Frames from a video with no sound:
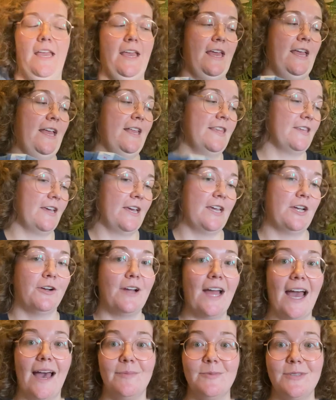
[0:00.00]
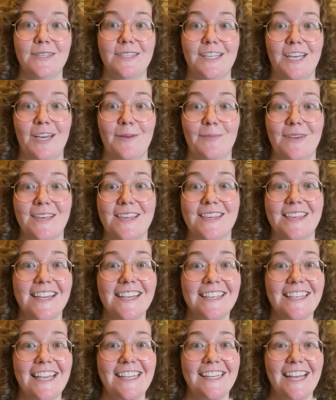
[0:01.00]
And so I grabbed them because
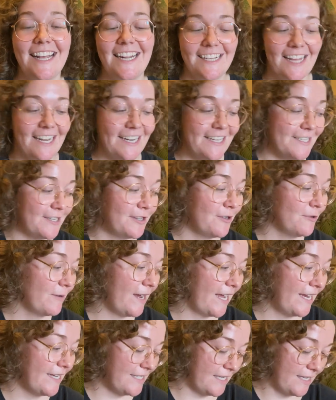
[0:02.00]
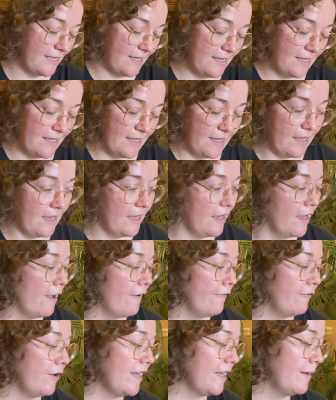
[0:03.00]
$16.99 is a great
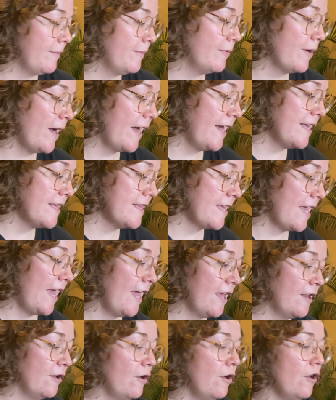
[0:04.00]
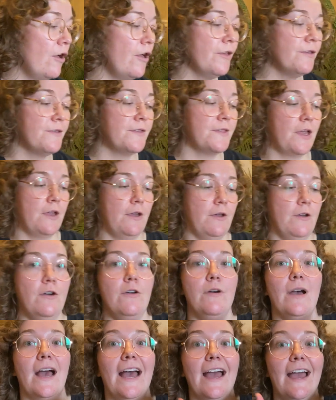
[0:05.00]
freaking price. And
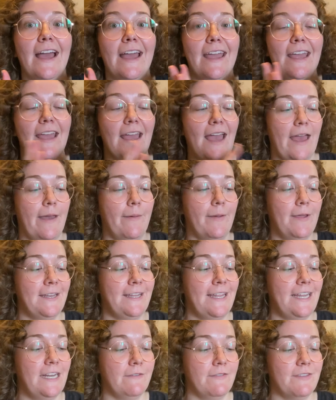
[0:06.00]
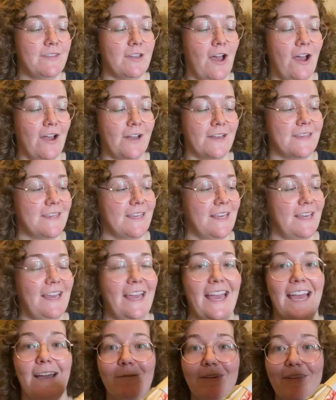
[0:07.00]
also I am in need of socks
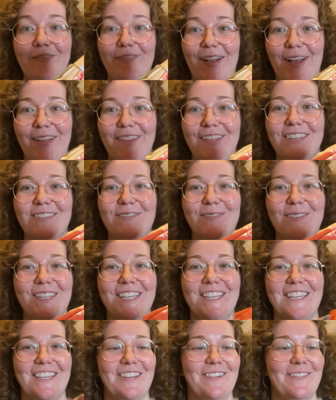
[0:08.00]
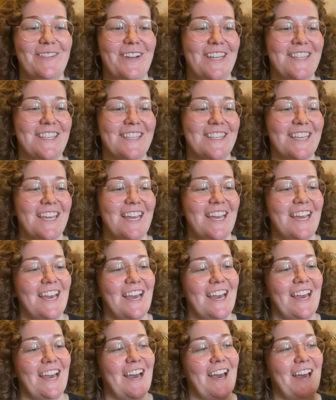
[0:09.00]
and we found these really cute ones.
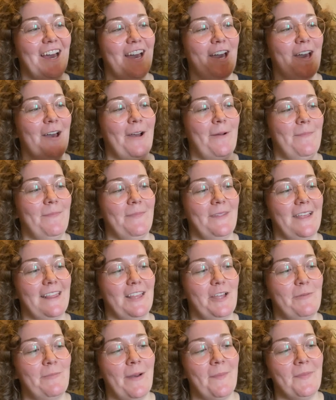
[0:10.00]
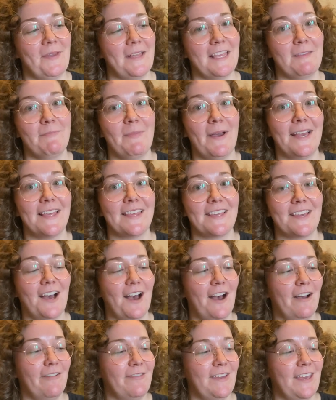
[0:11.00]
Um, like little pumpkin spice
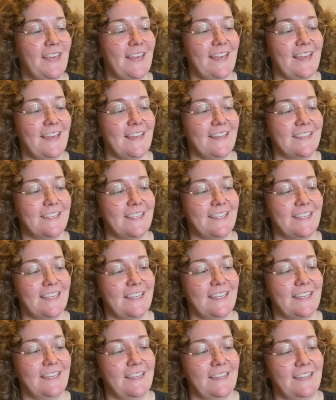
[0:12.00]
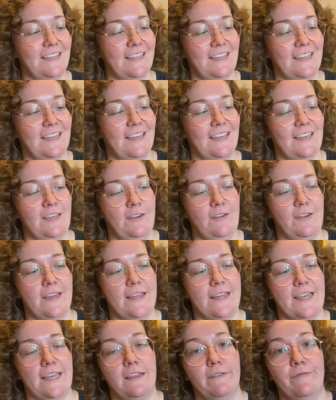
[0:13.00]
coffees. You
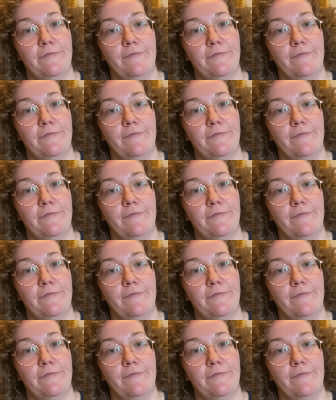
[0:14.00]
guys get the